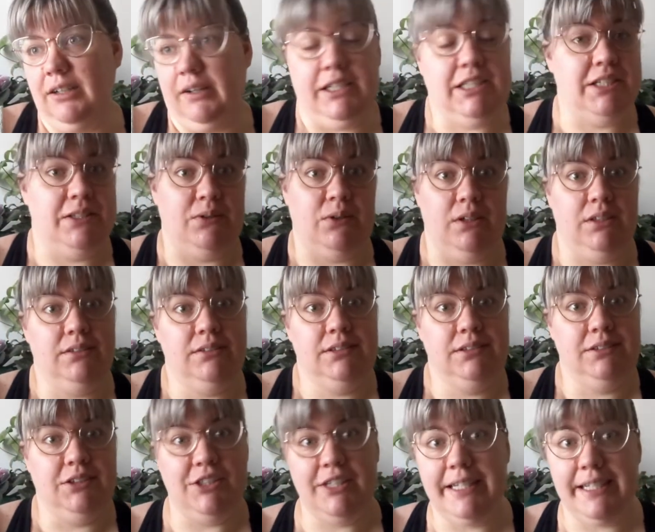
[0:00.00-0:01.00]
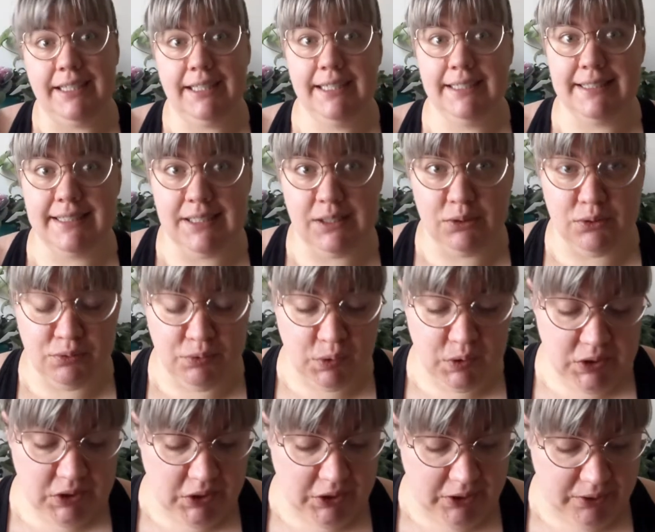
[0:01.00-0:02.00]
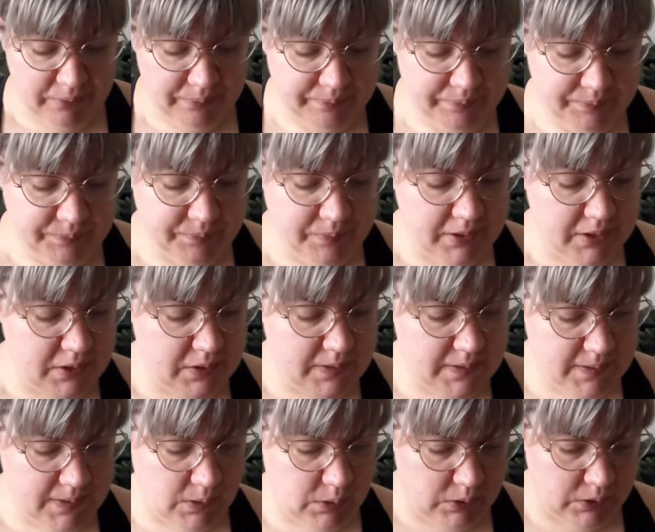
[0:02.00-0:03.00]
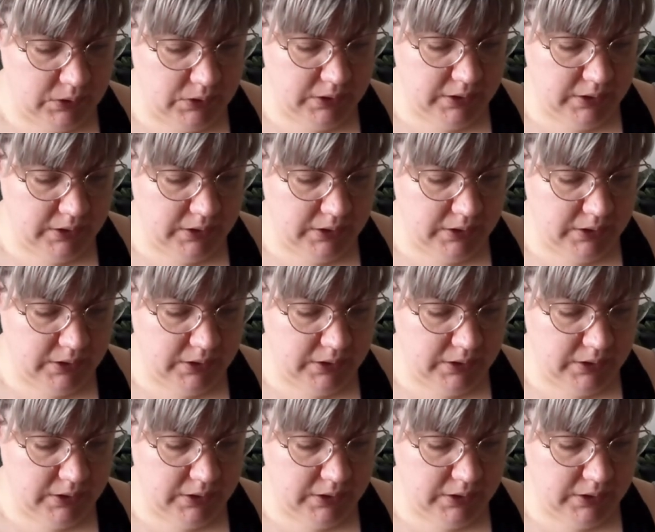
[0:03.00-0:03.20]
which is good. You need things to look forward to. So